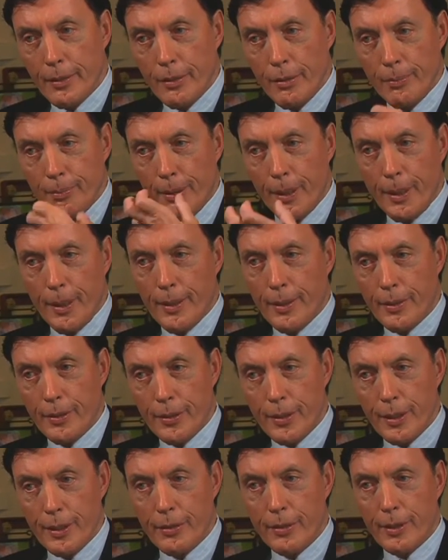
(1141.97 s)
new
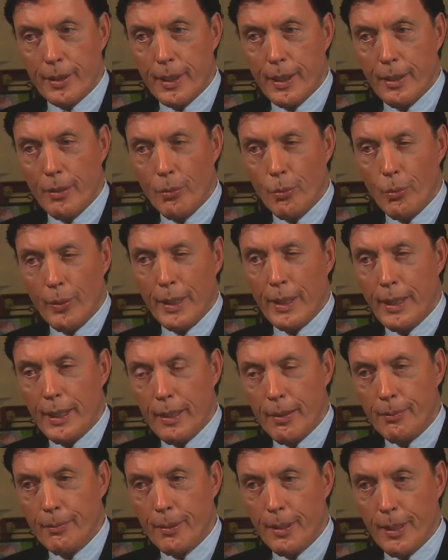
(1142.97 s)
policies to kind of weed
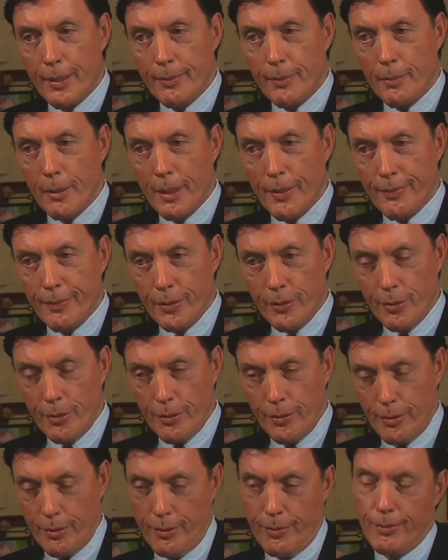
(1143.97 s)
out problem
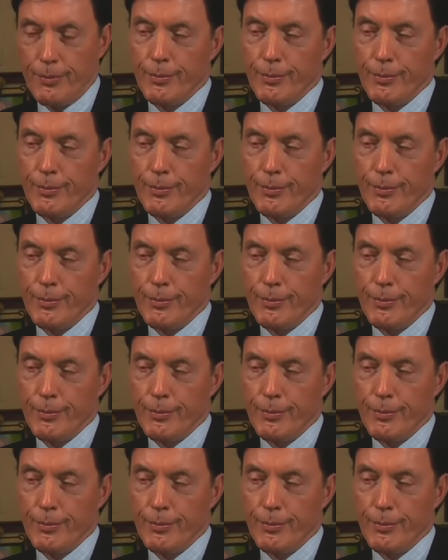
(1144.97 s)
officers?